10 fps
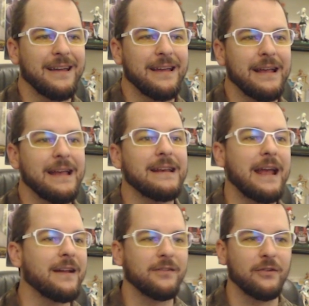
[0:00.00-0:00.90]
in
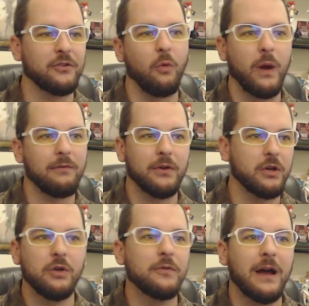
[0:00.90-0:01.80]
answer to whatever
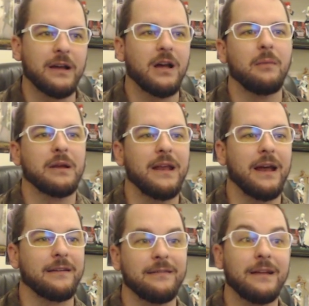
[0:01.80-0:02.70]
you've got coming next.